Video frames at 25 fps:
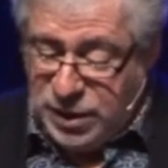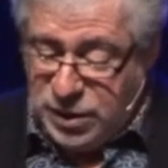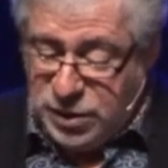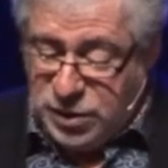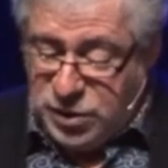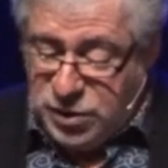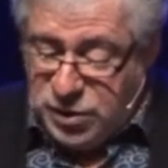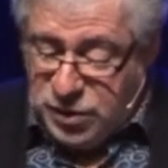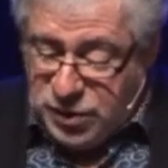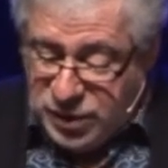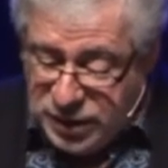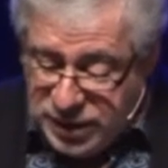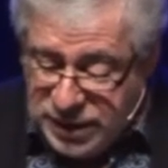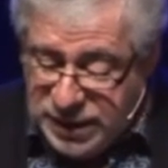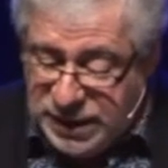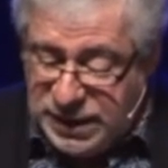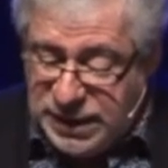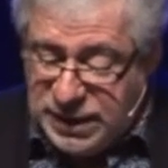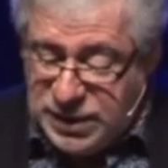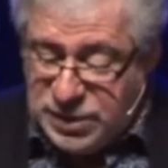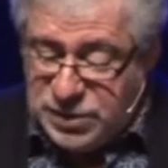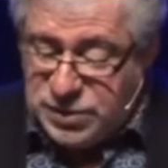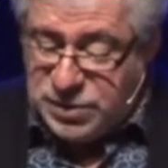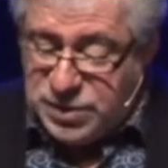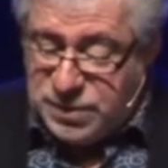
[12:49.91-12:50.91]
you
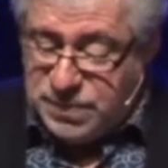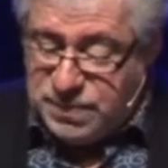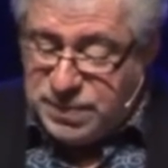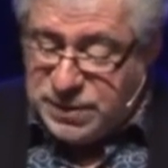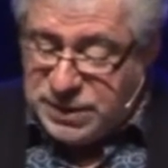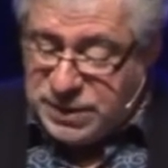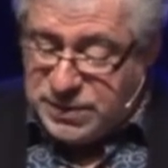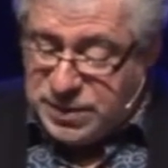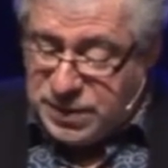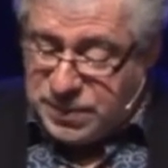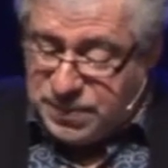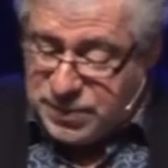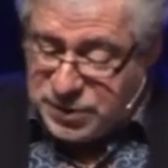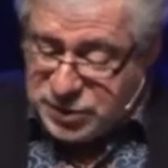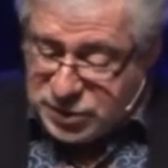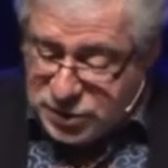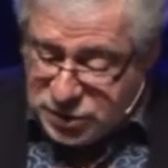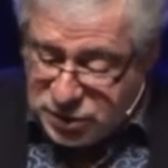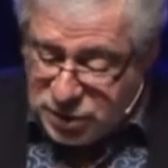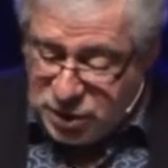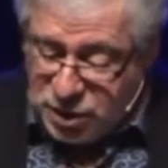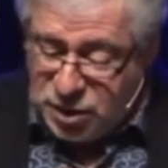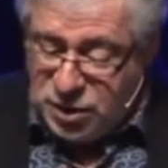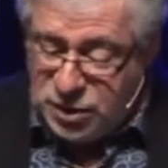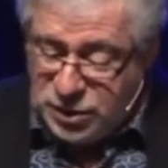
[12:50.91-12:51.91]
need to
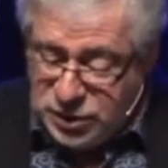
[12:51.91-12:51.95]
sow